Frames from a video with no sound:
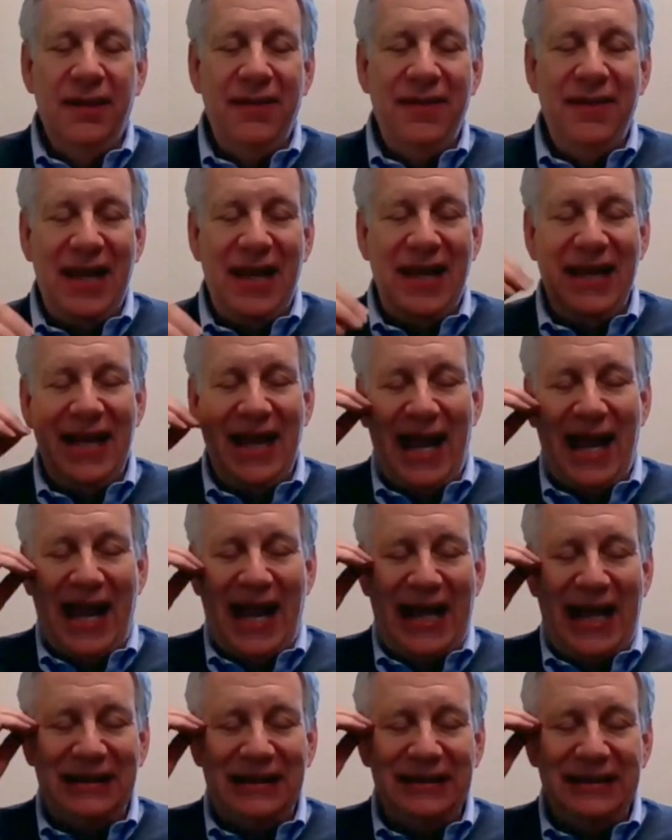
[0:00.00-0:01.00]
They
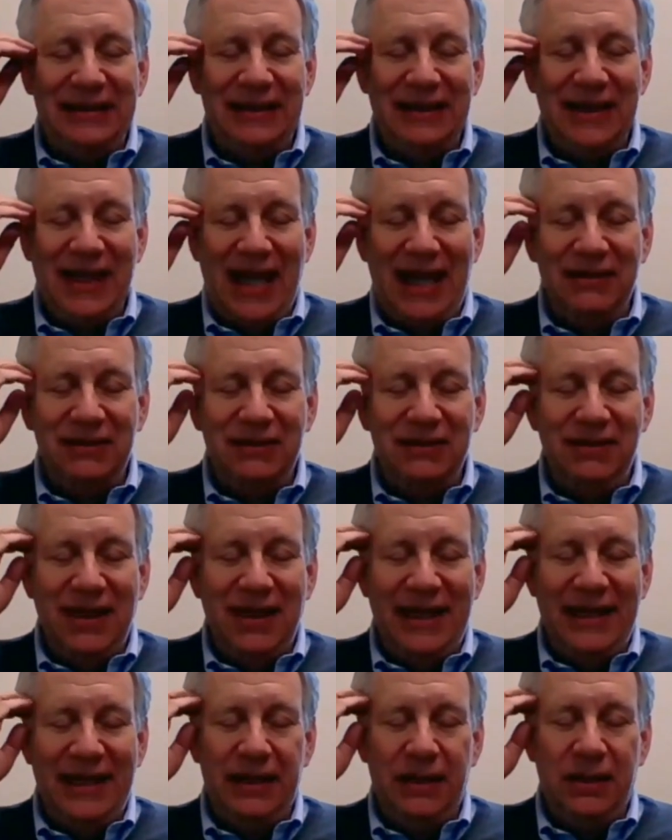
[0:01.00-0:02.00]
add to that
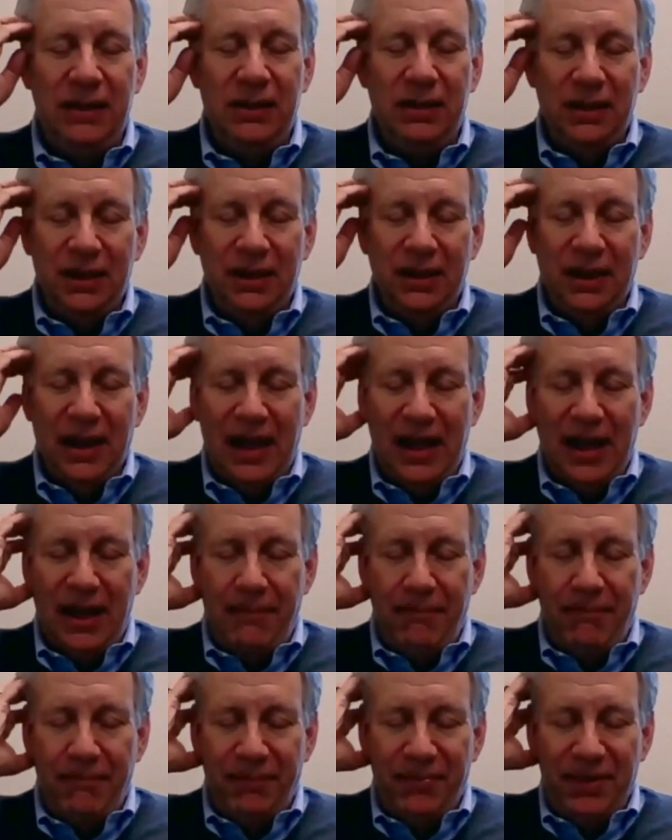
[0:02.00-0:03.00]
layer
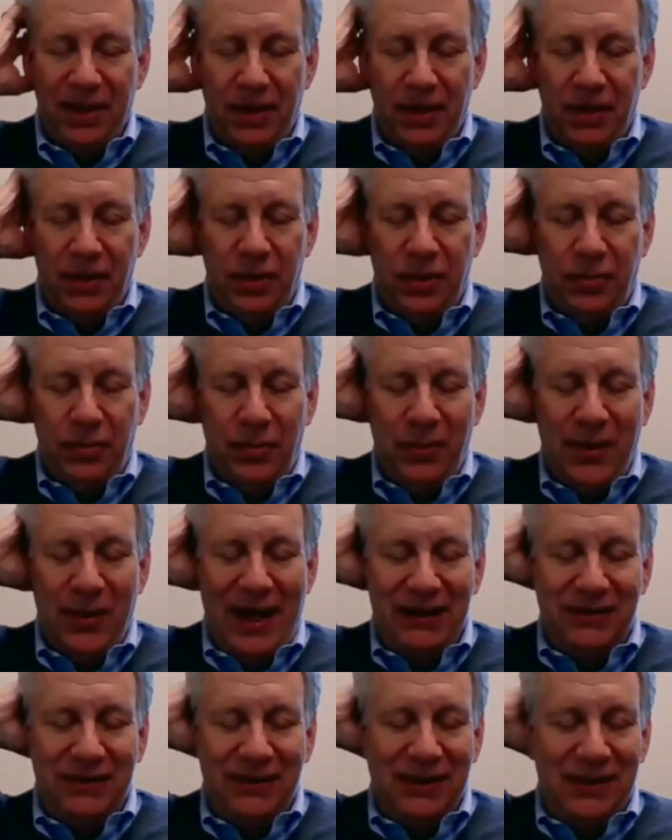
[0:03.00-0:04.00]

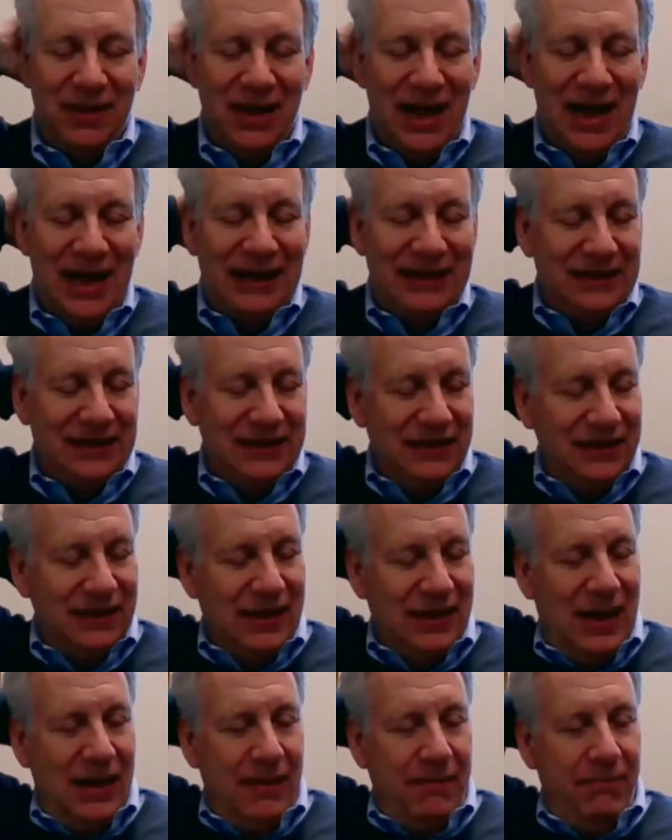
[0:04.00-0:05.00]
throughout the gut,
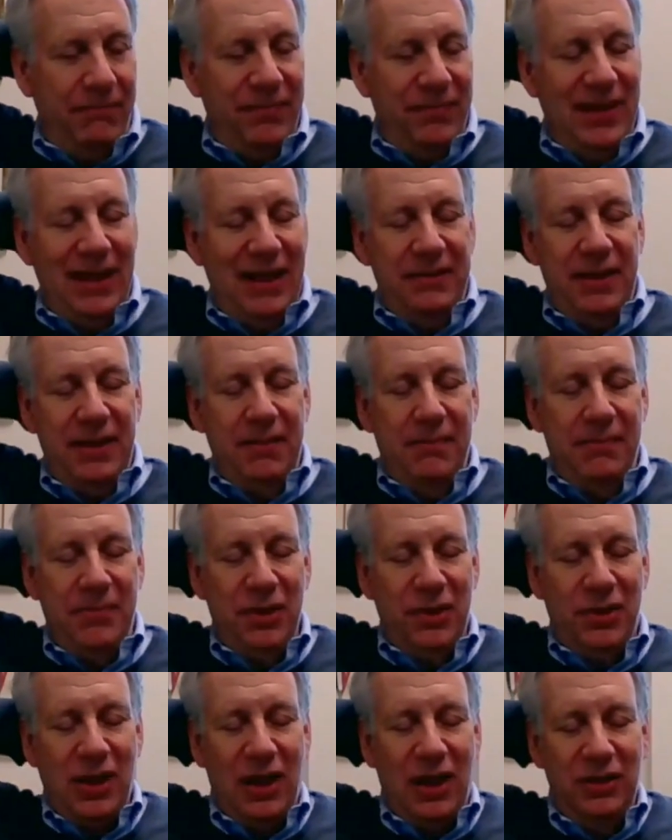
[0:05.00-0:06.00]
the
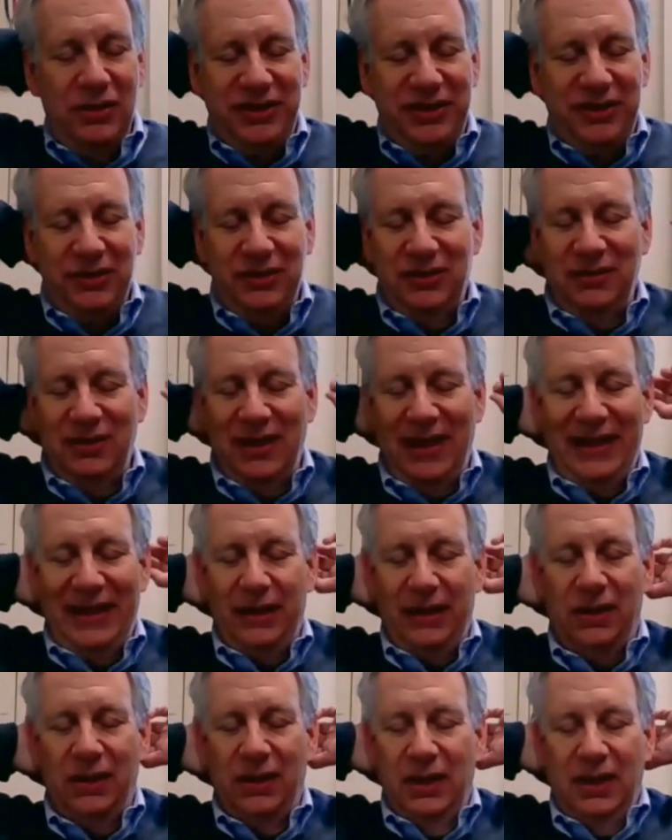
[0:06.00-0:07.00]
mucosal
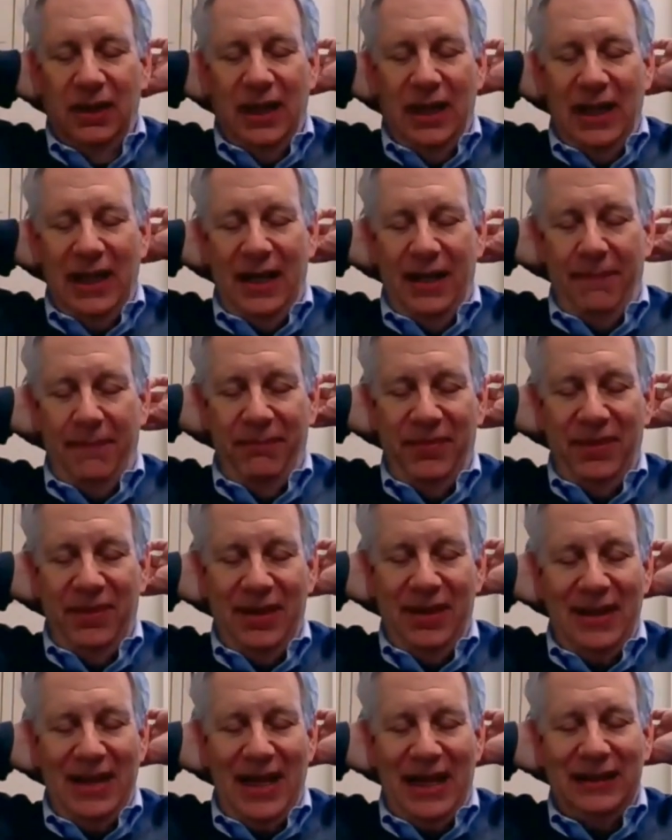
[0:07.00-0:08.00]
layer,
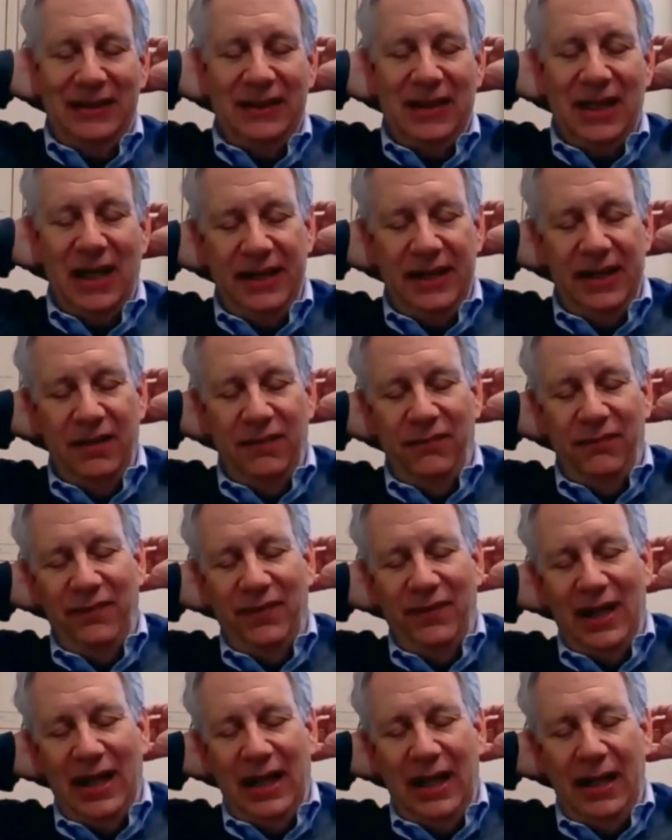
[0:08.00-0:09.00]
that kind of
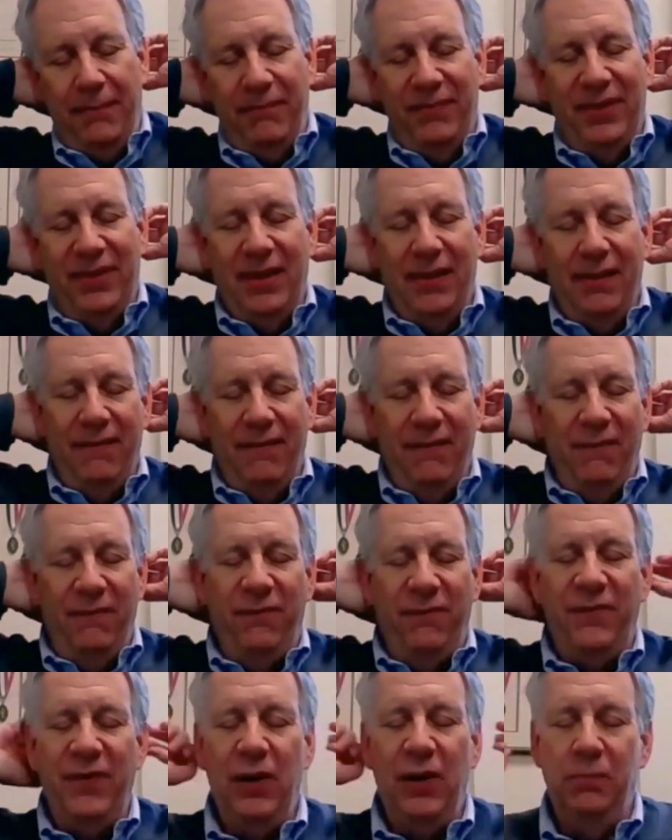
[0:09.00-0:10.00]

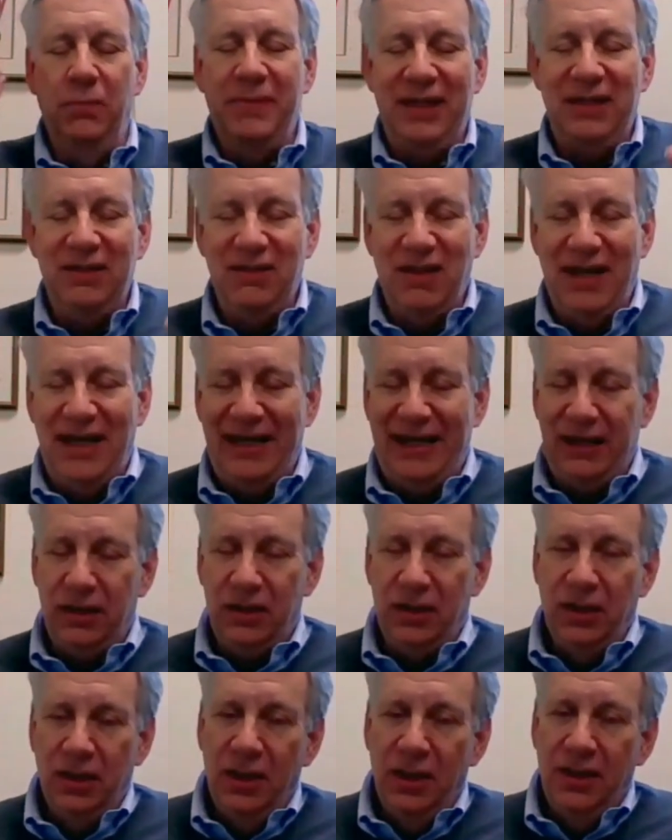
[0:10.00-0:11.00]
filmy
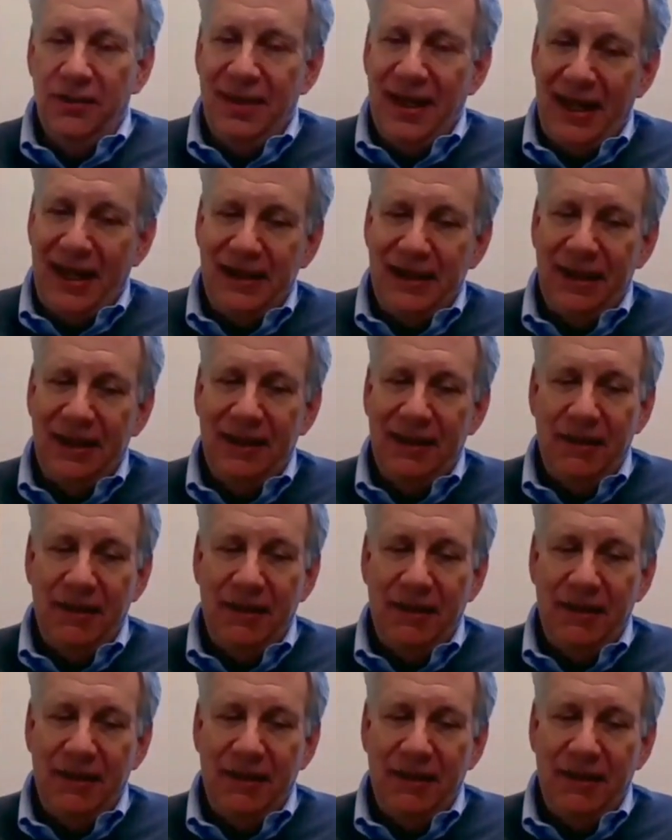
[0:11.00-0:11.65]
layer that